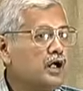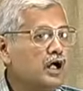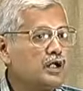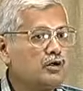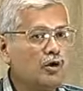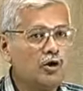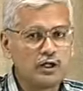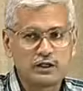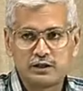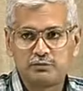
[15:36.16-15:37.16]
and all
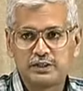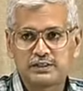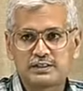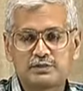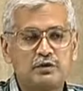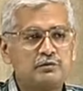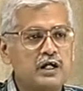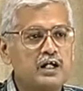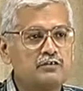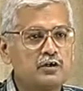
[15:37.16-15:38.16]
other places will be
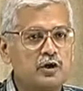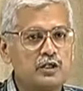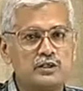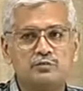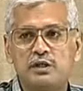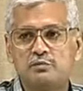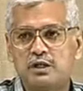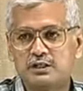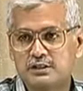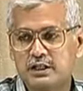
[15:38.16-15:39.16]
having, all other
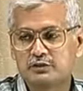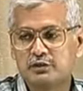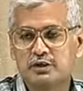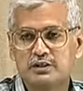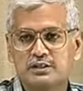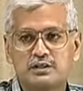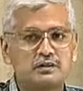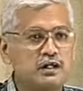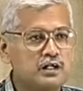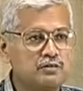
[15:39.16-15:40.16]
minimas that we consider
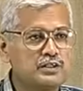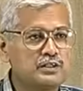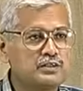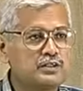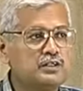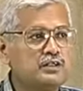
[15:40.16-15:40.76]
around it,